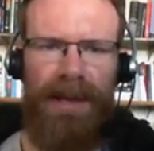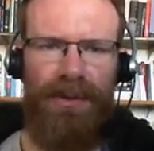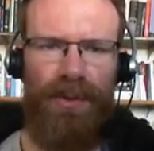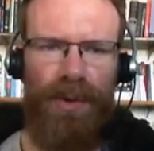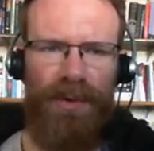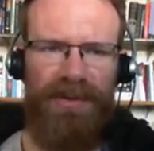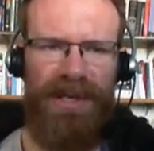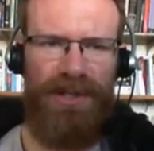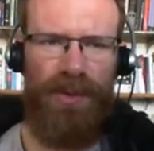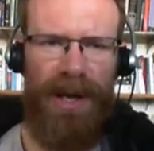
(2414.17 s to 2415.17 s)
and the role
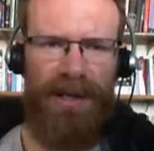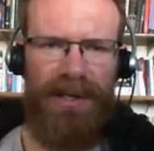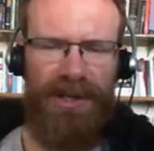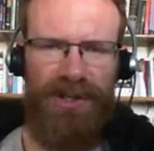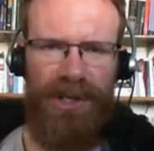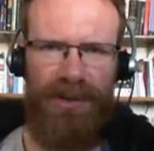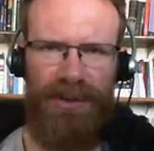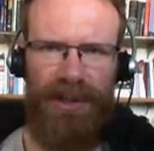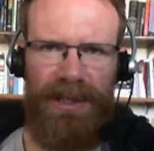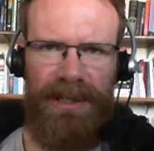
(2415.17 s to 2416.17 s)
of sexuality
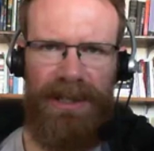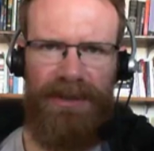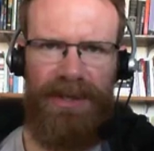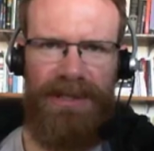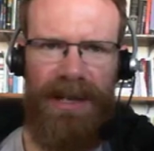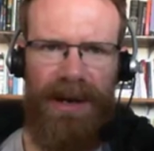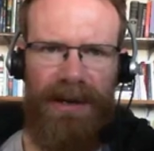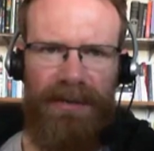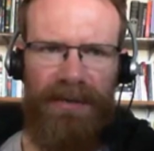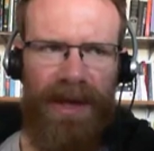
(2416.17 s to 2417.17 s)
generally in this
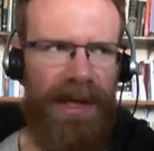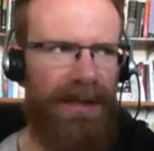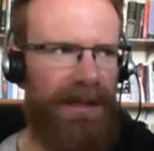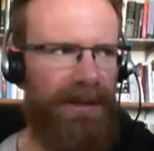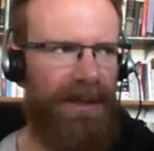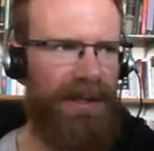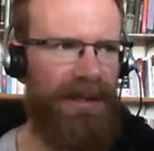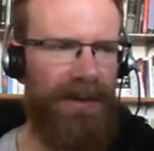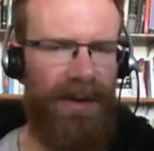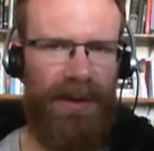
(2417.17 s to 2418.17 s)
narrative and in
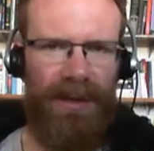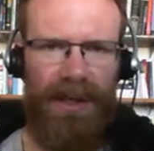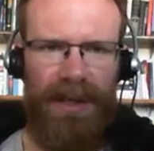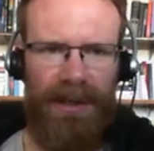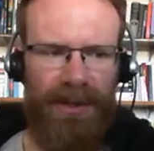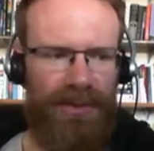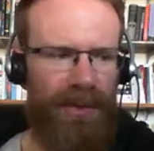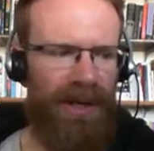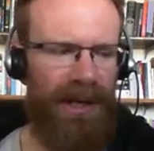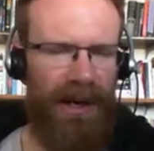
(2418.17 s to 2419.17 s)
these other uh,
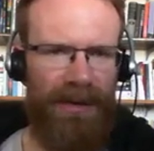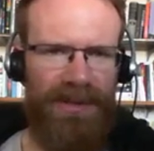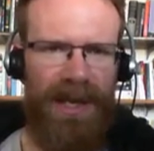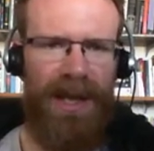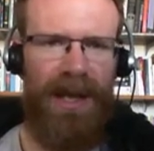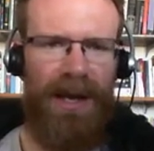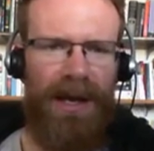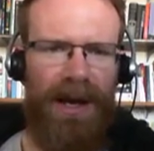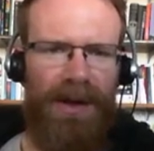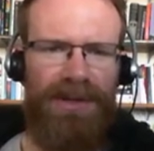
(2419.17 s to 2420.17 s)
contributing narratives
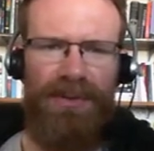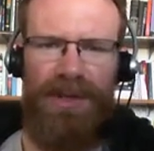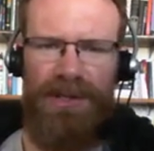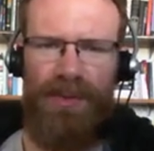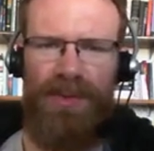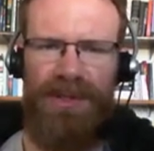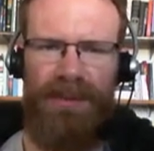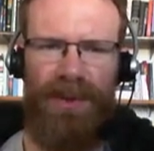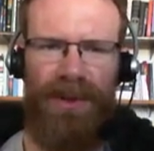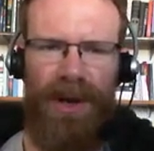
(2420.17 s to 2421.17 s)
uh, also doesn't
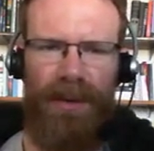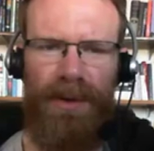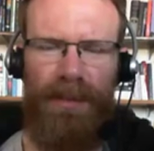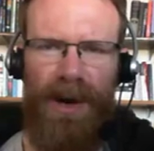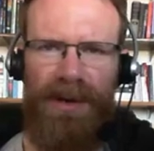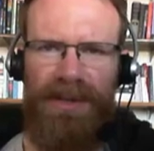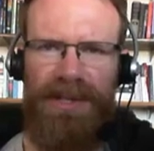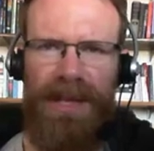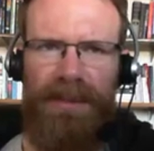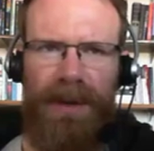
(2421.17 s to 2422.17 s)
resemble our, our
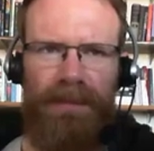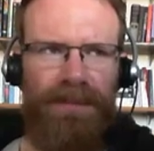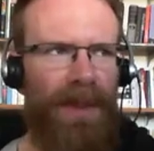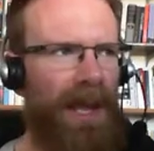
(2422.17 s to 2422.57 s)
modern schema.